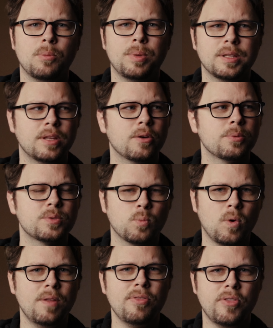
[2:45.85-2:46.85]
but there was
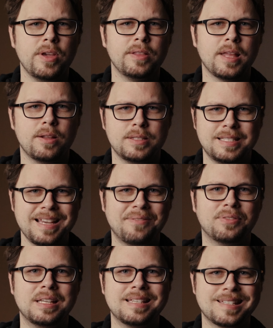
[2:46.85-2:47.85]
one thing that
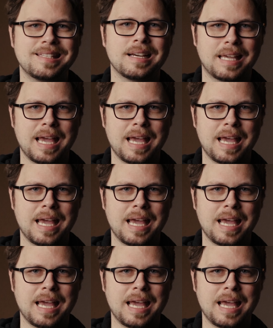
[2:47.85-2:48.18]
definitely stuck